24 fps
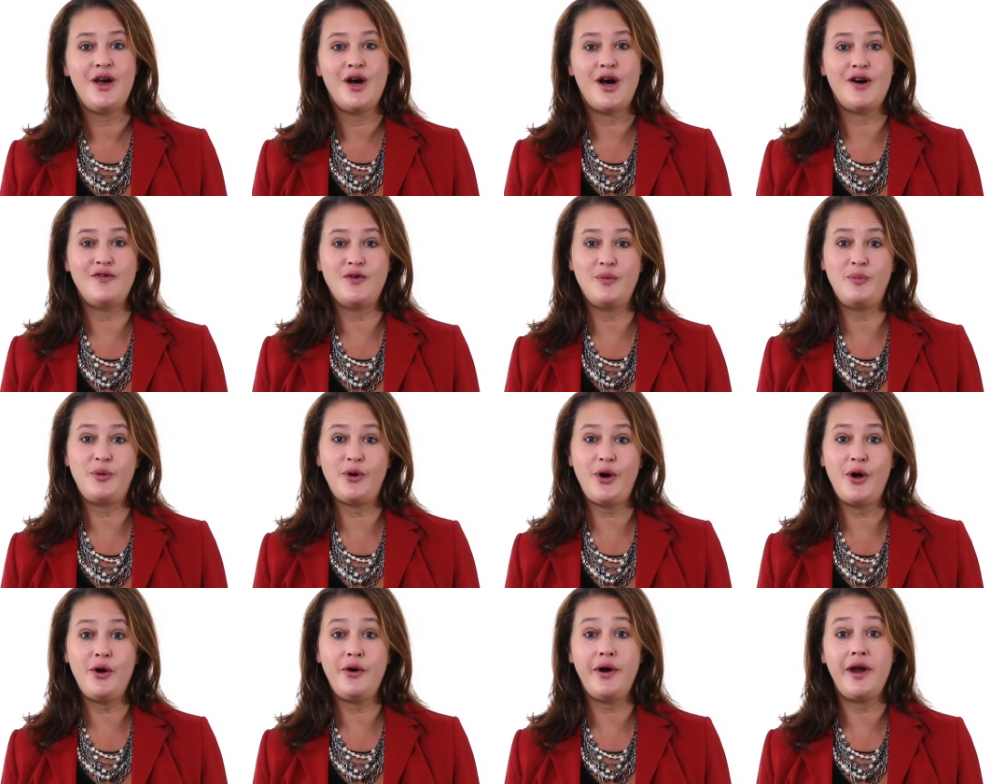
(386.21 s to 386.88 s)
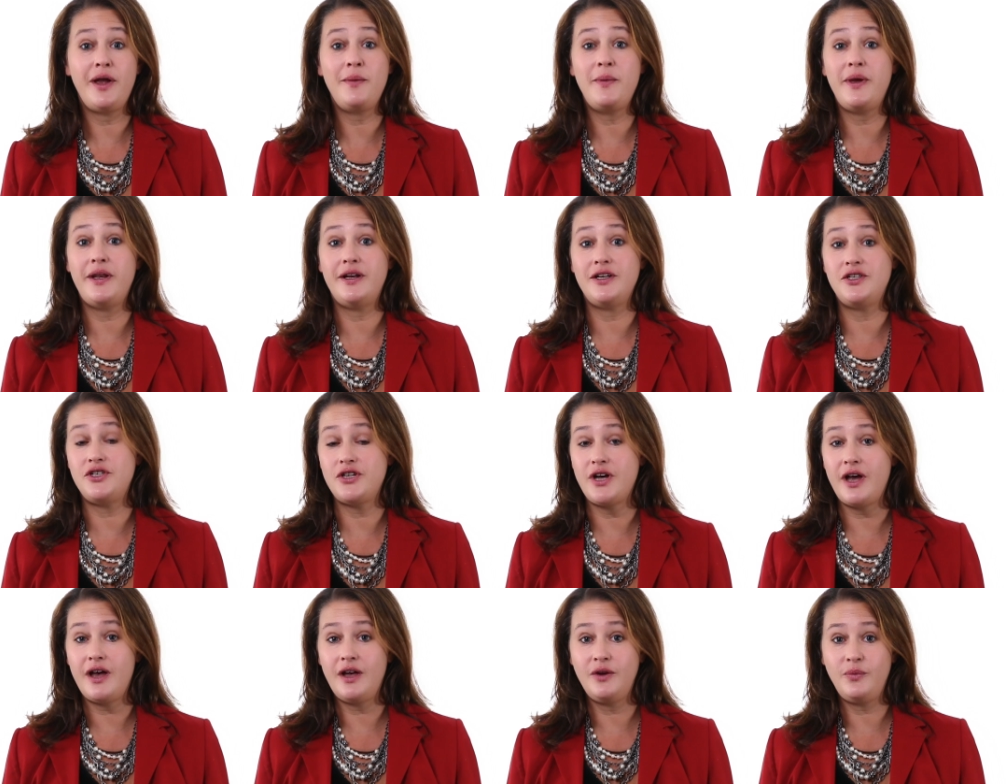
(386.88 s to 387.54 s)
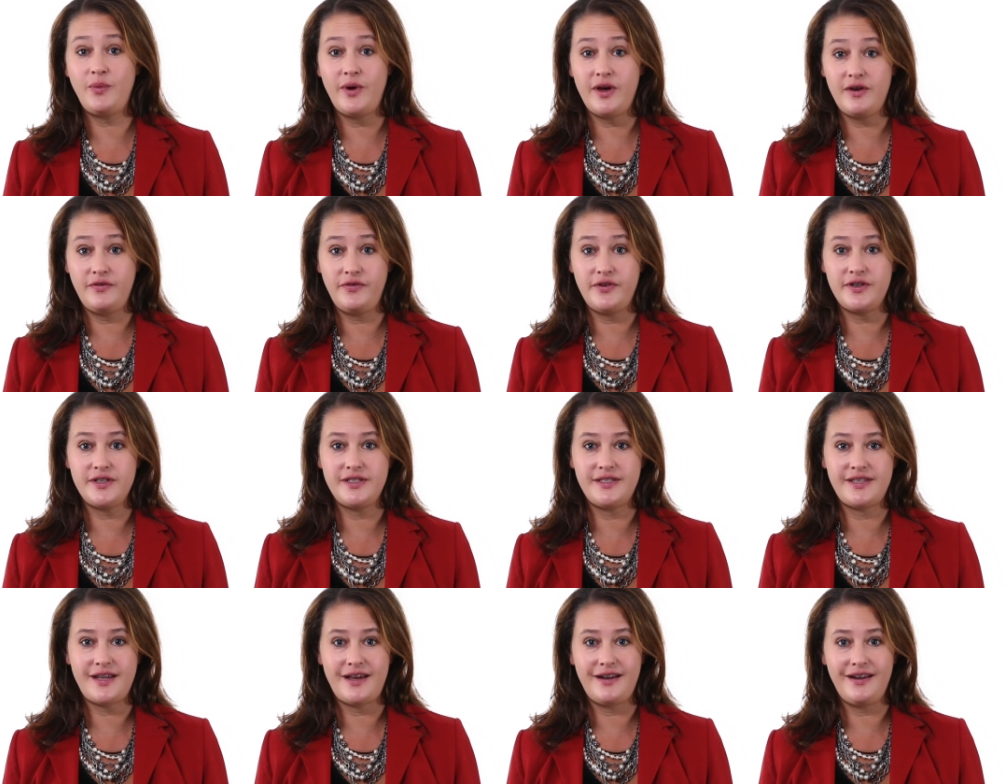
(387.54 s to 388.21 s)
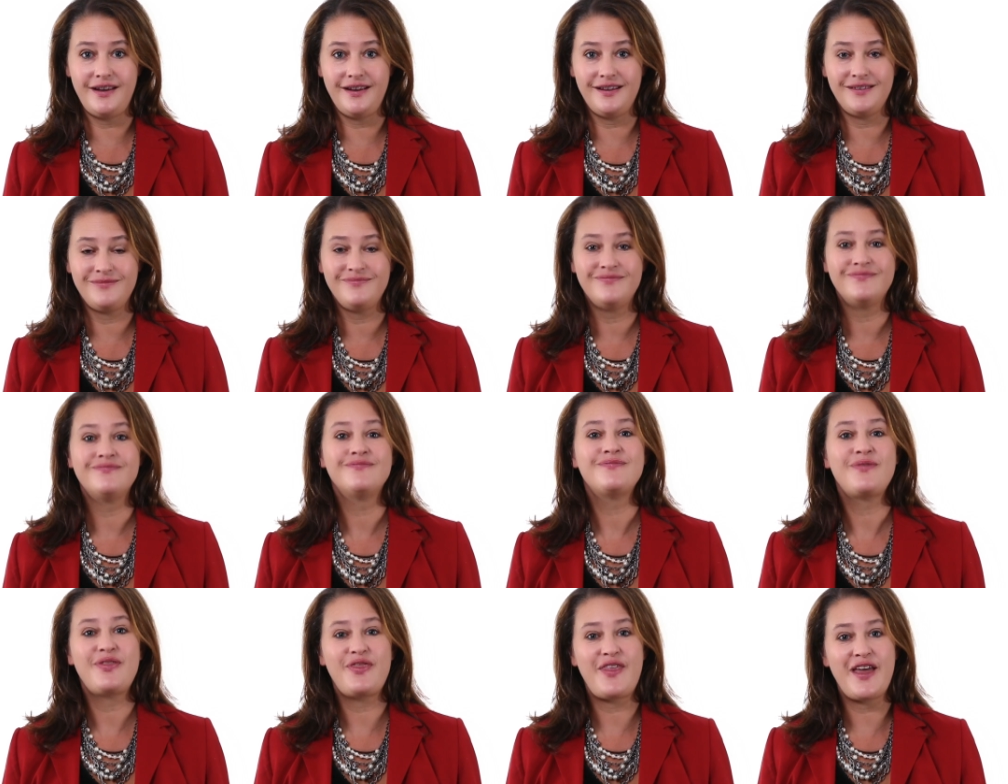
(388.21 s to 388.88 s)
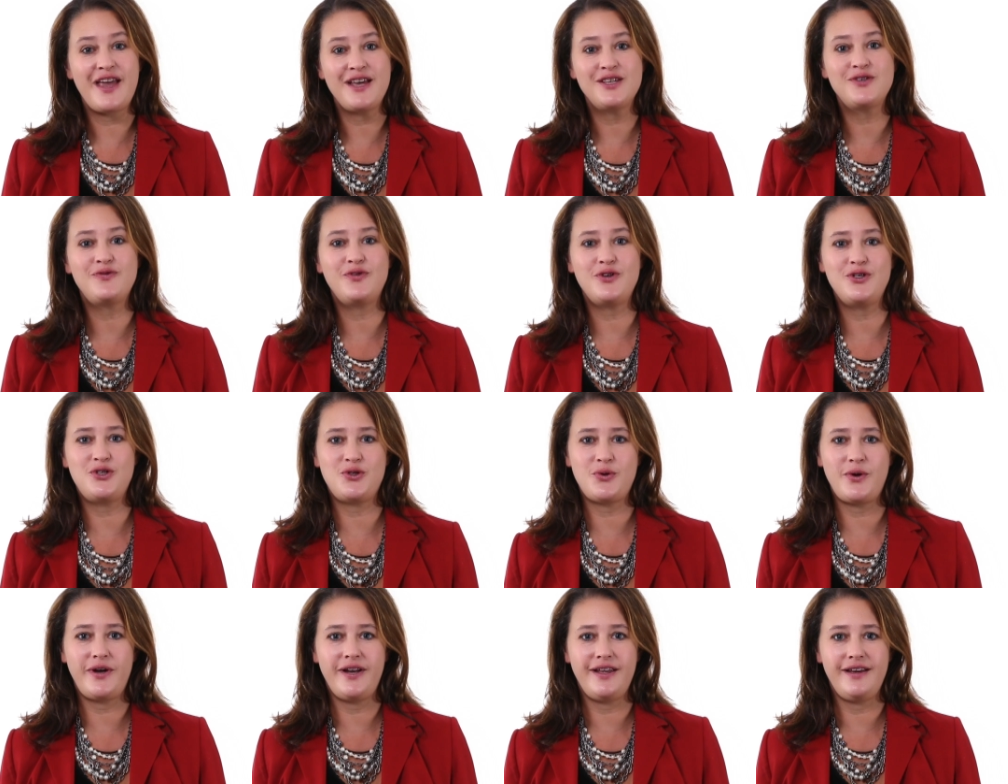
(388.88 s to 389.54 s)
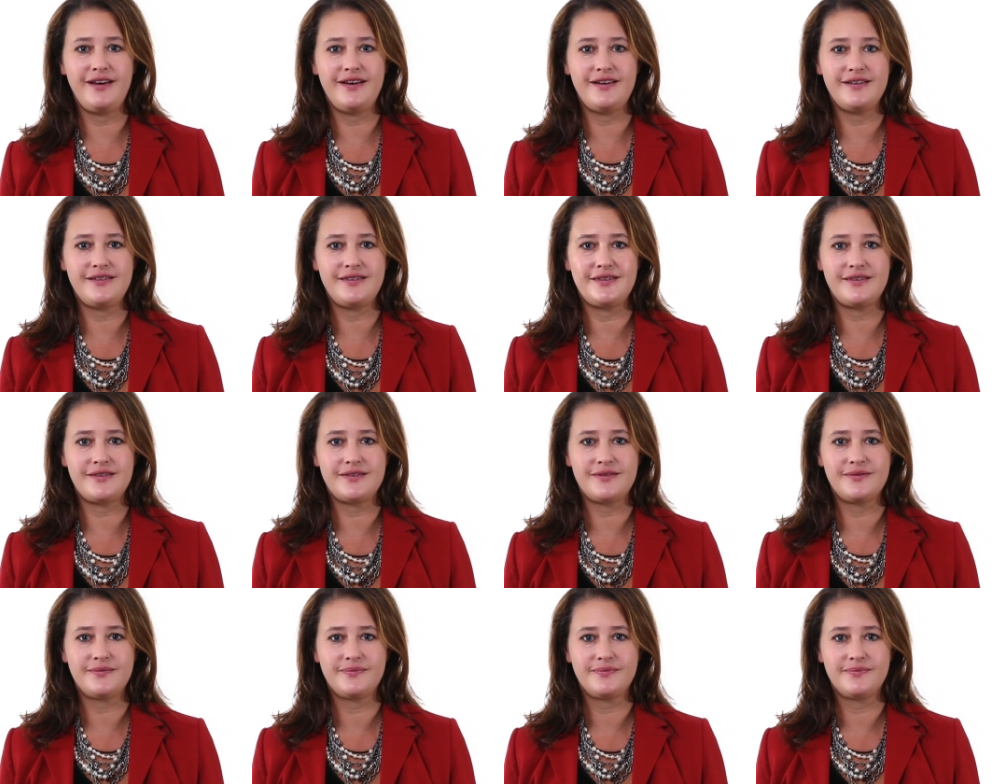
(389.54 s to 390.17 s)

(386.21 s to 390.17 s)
of a program in a child welfare setting. Thanks for joining us.